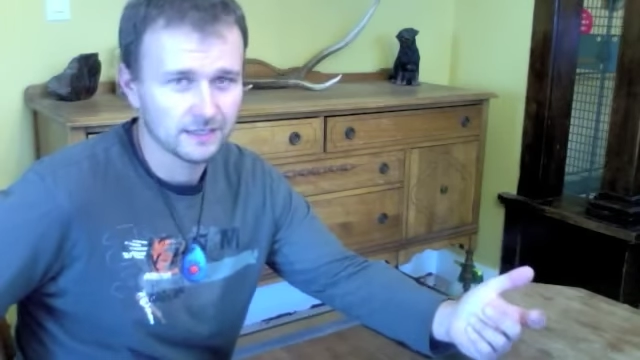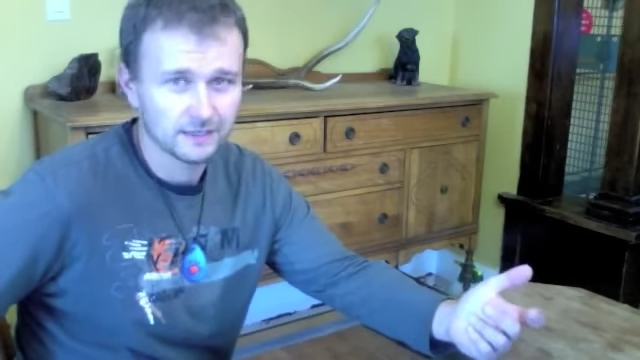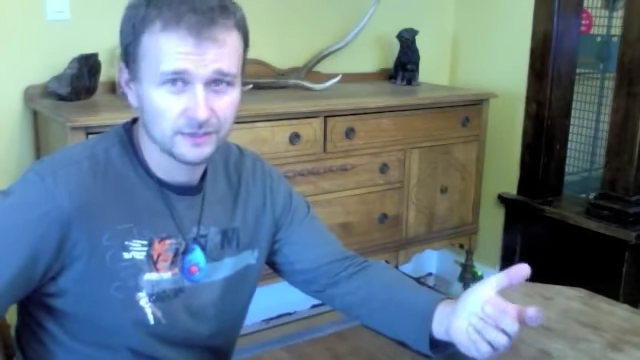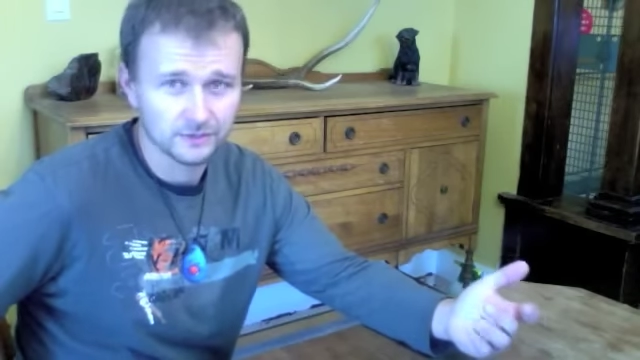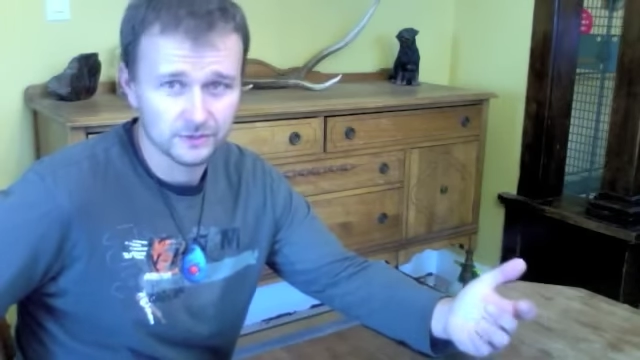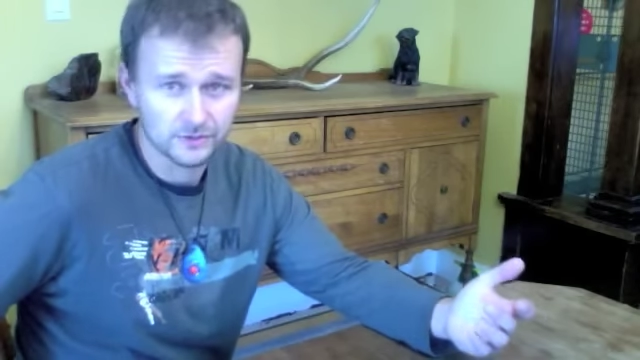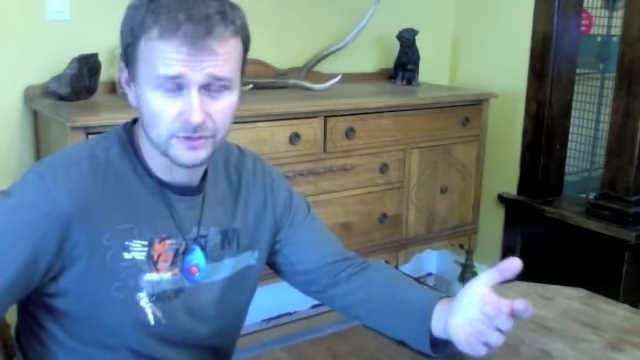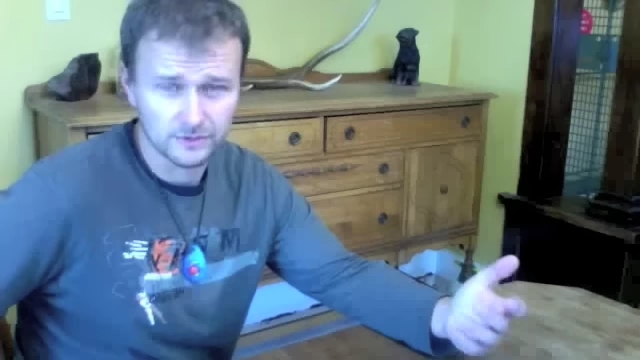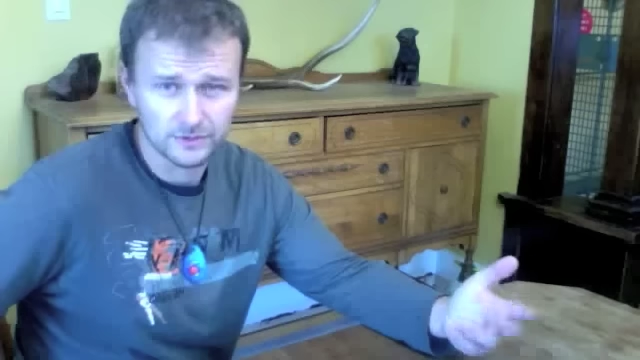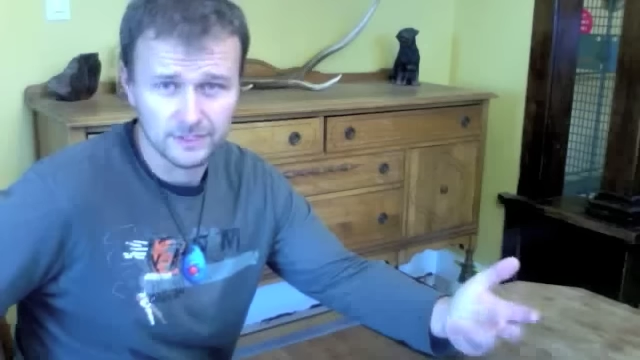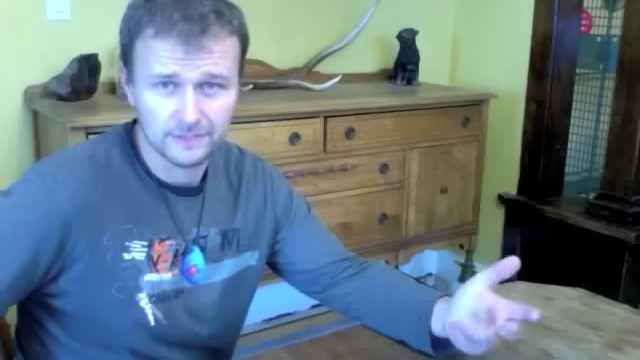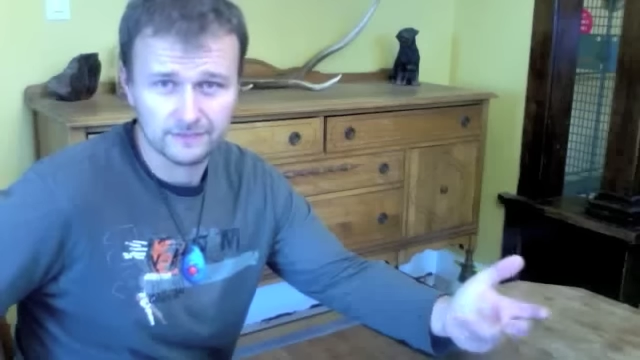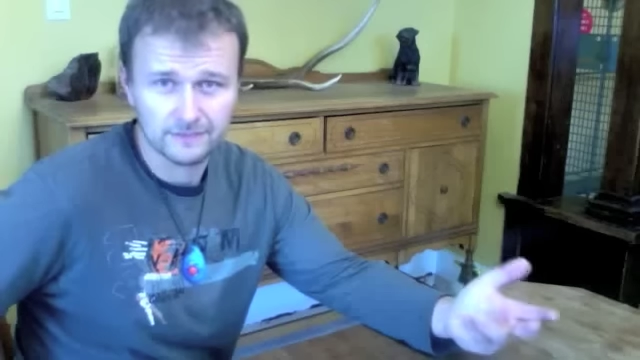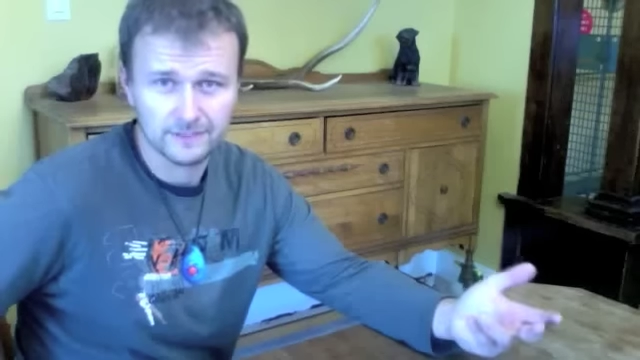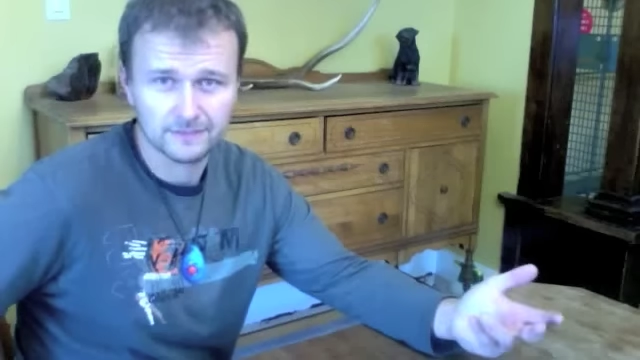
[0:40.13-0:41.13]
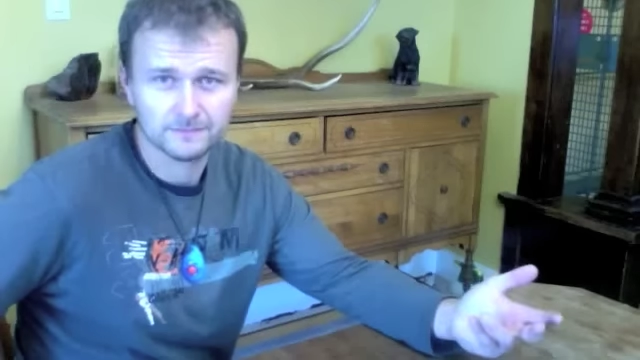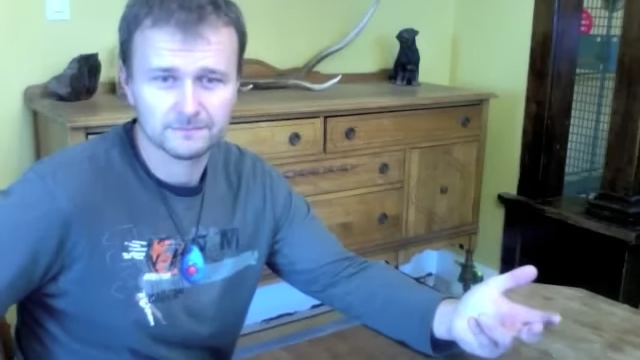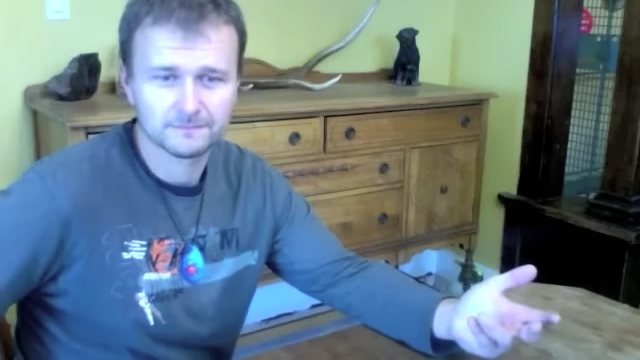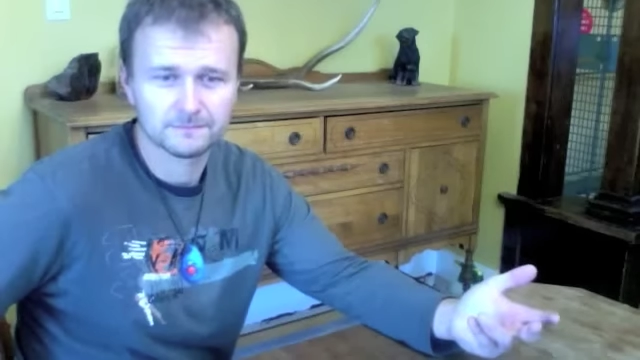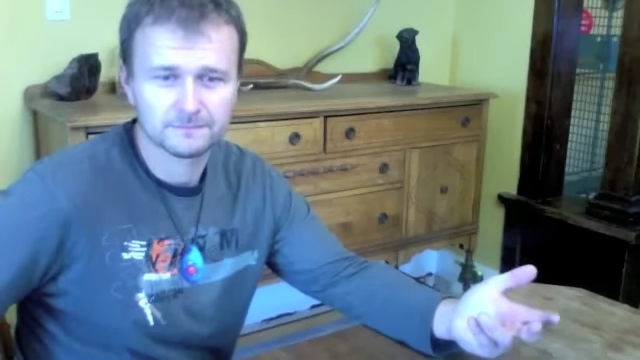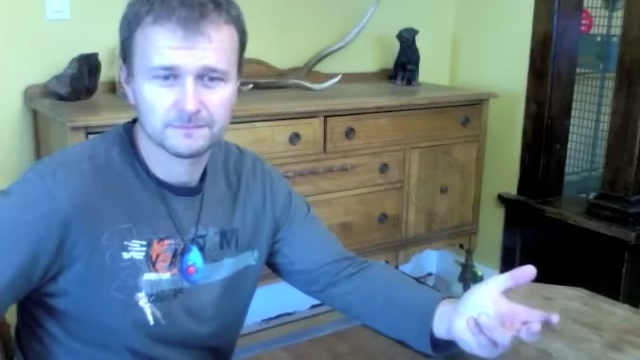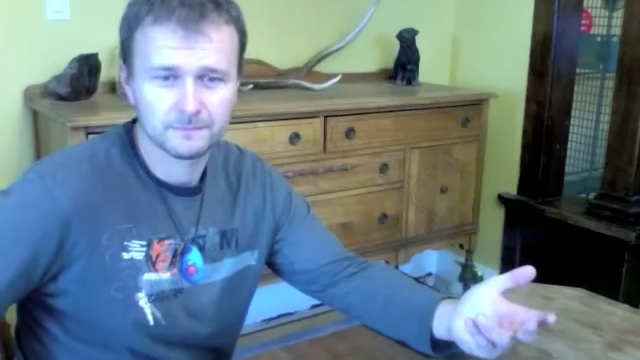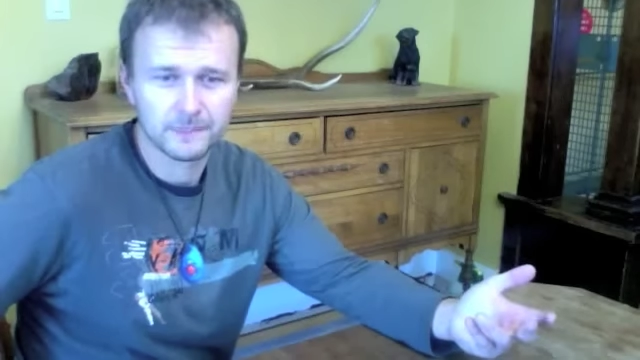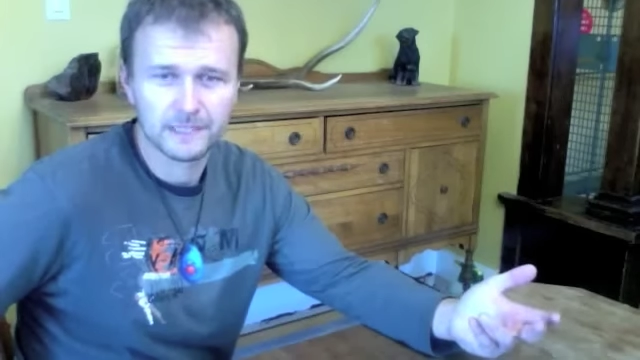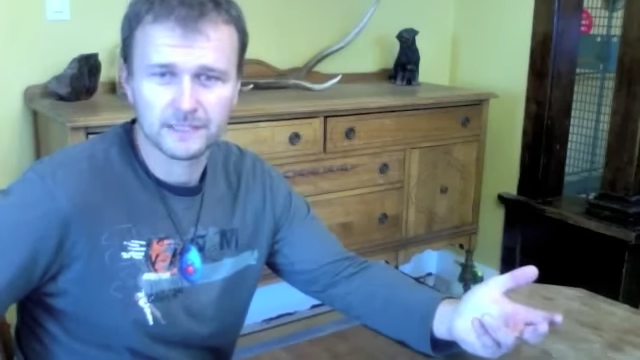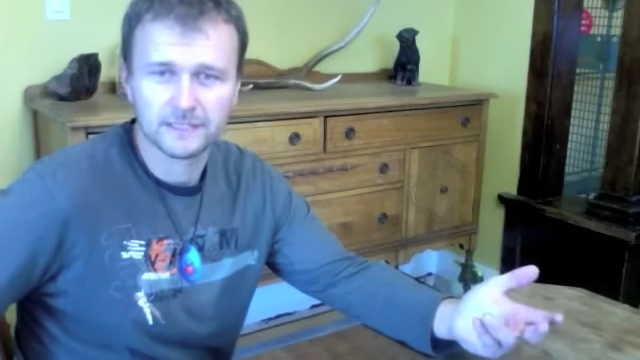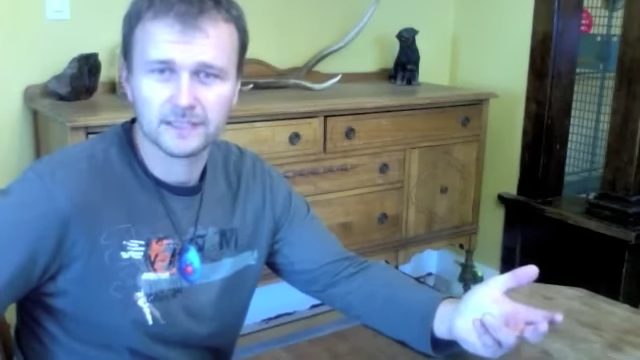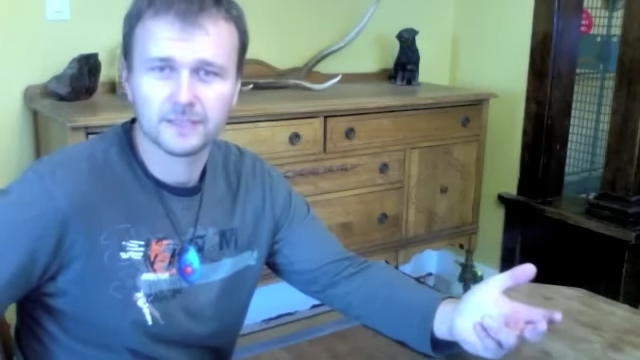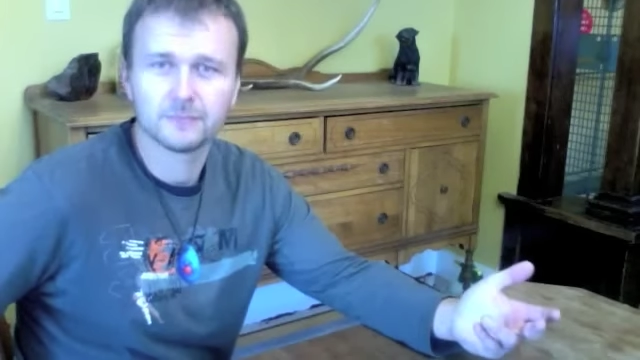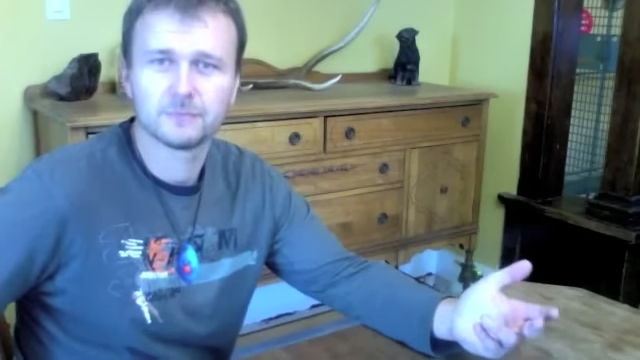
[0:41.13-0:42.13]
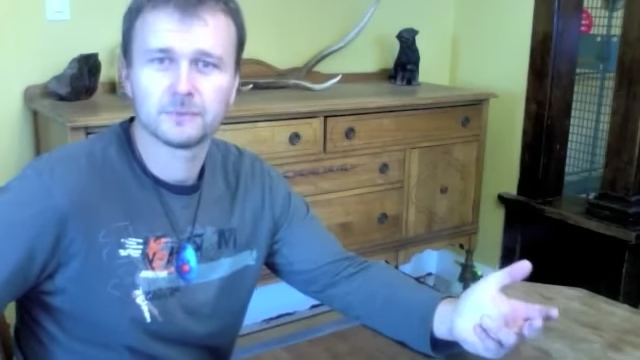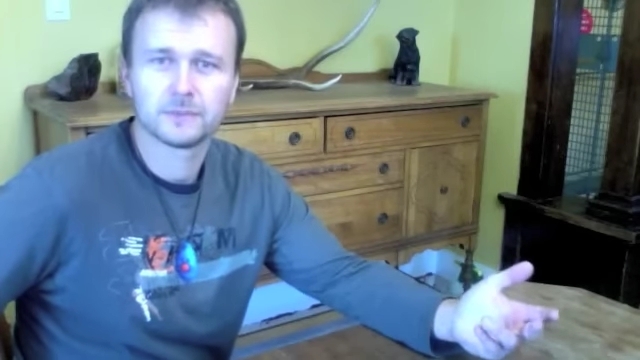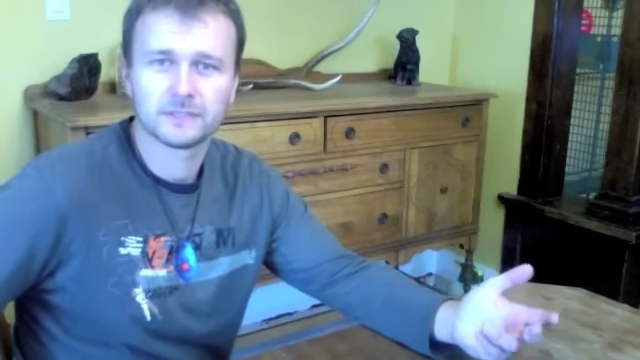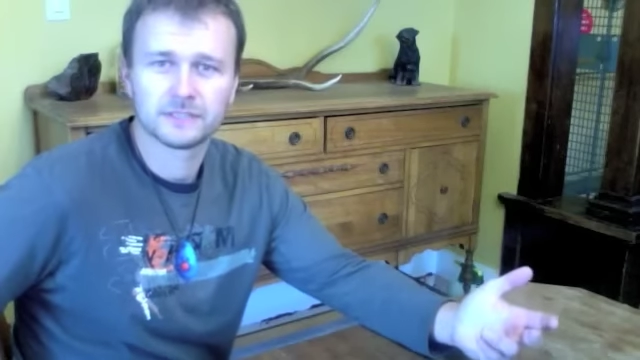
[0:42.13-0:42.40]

you you have a better grip,